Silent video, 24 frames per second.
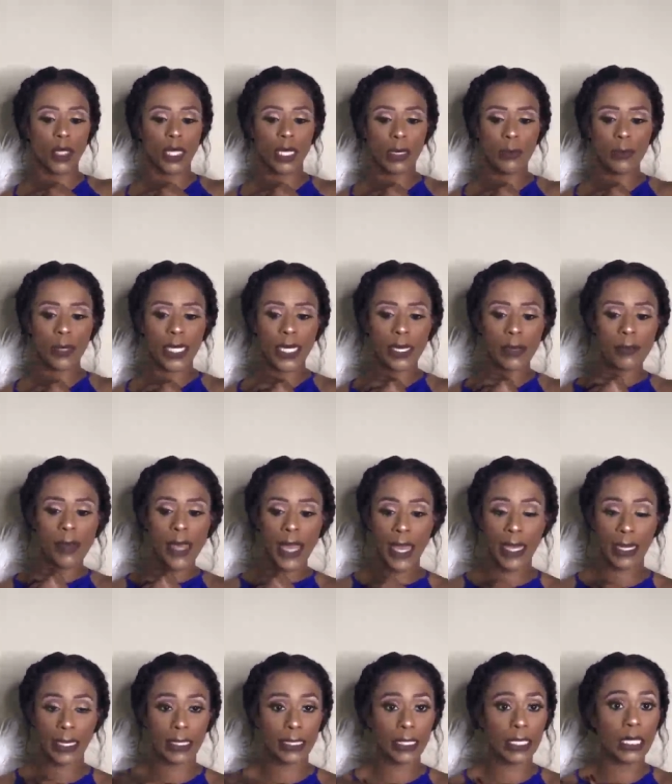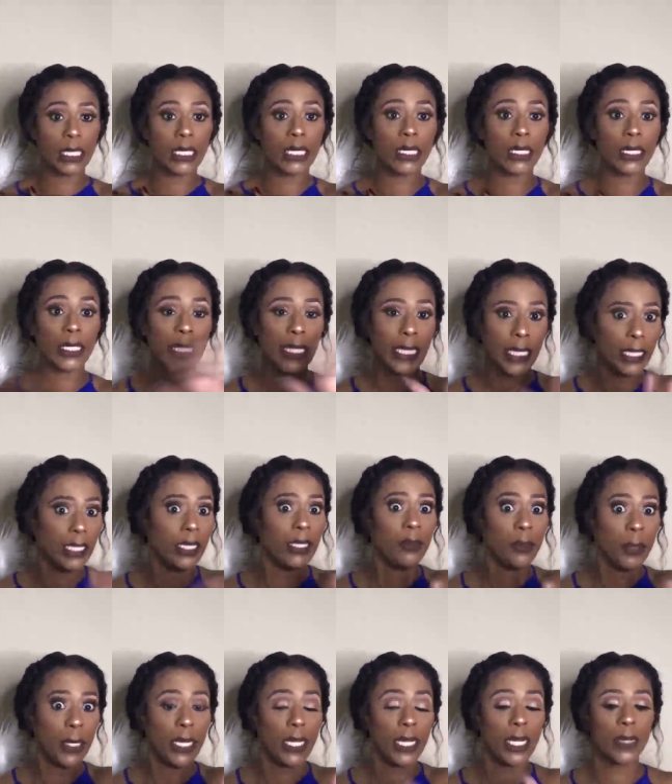Let me get back.
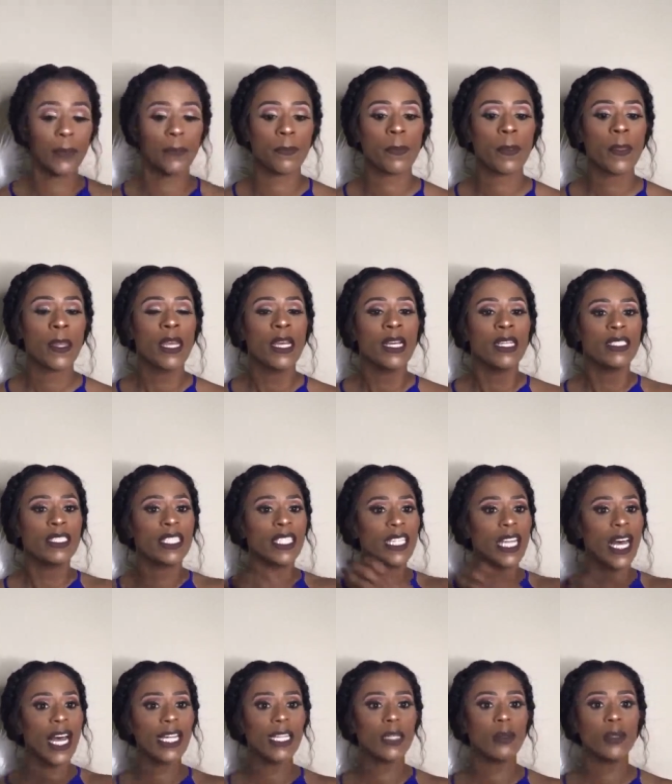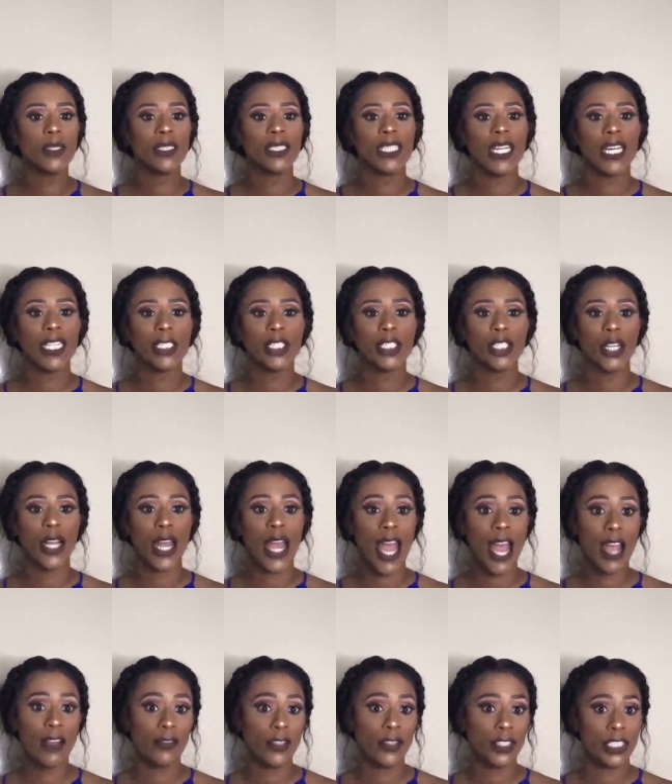Anyway, Delilah was not your
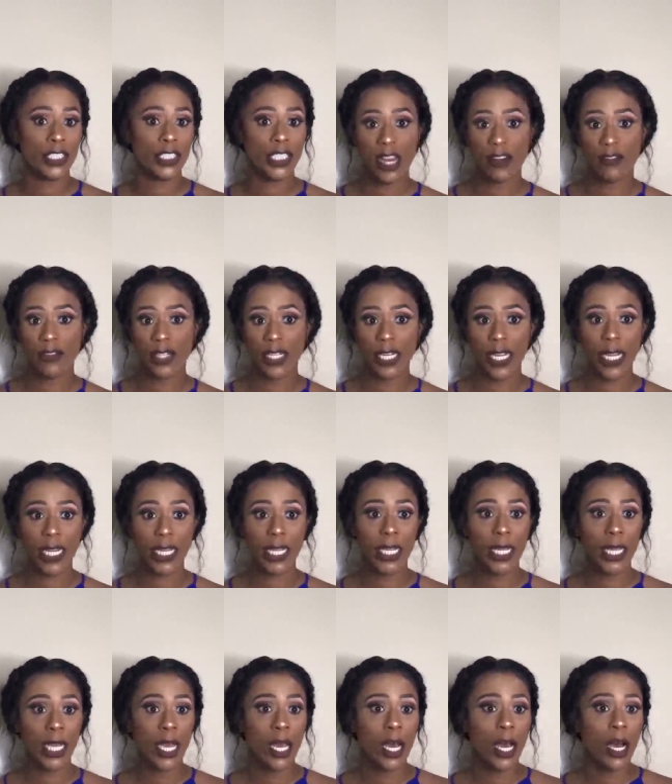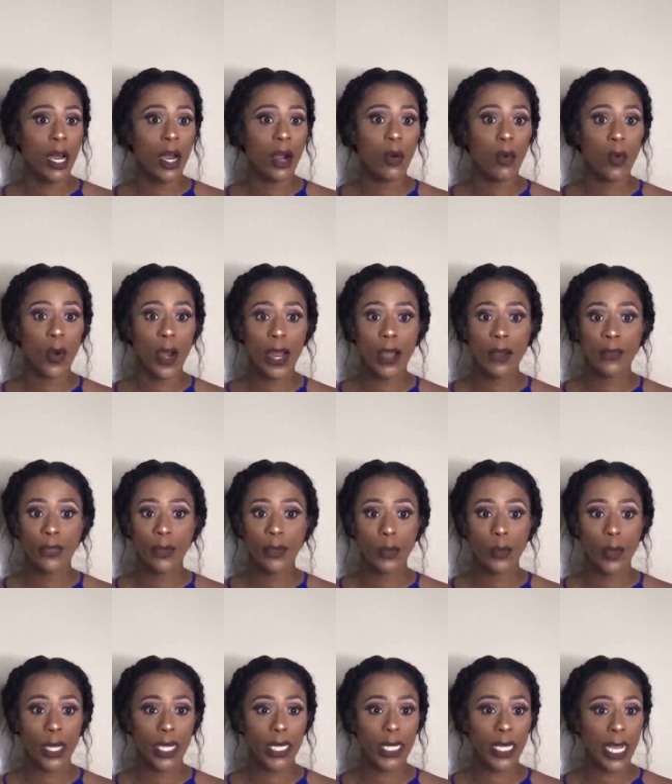average, everyday, around the
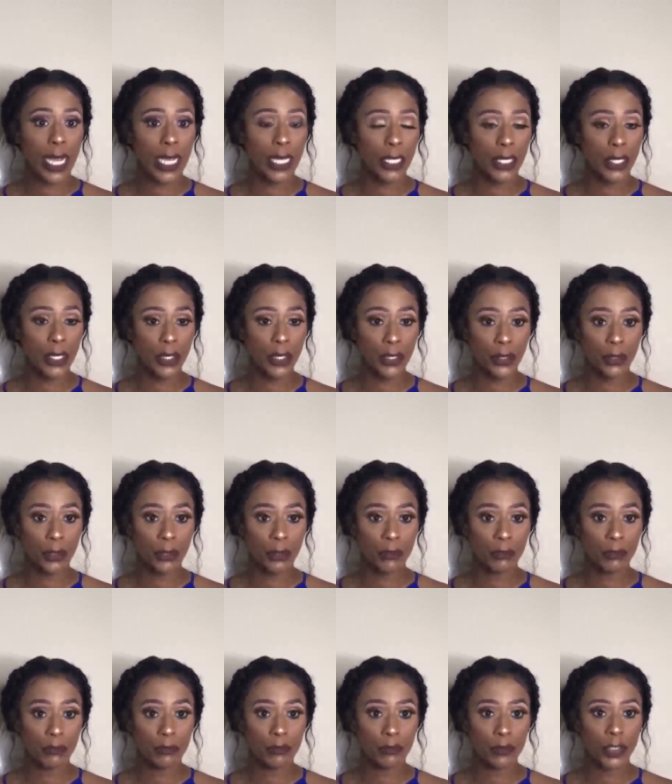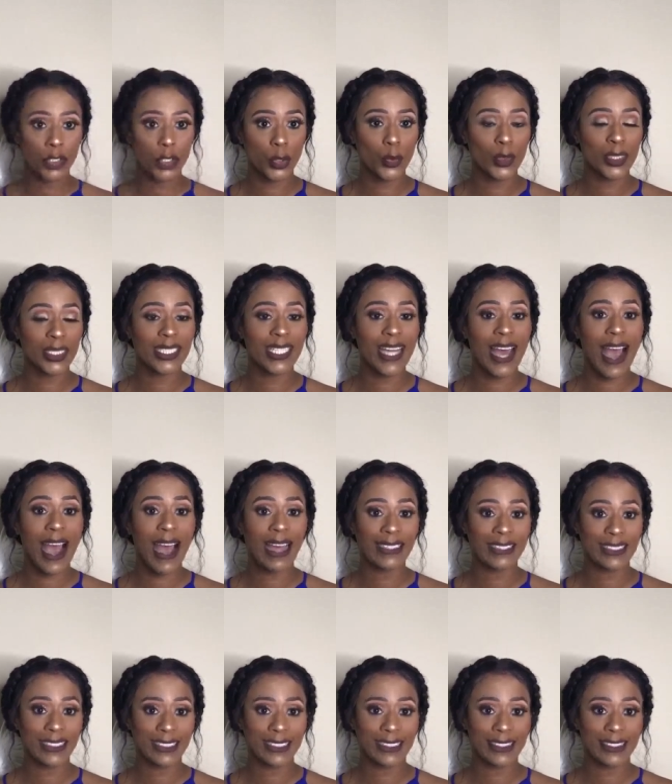way kind of girl. She was
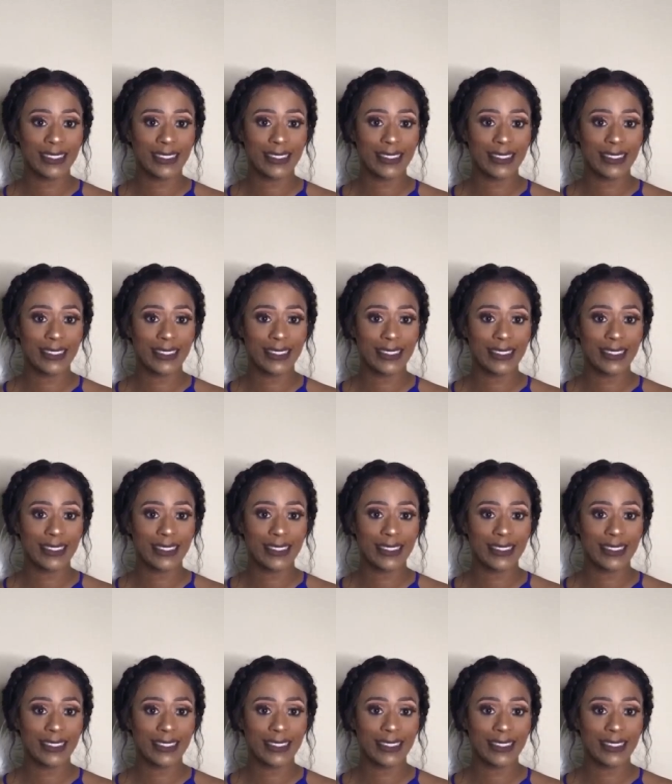not.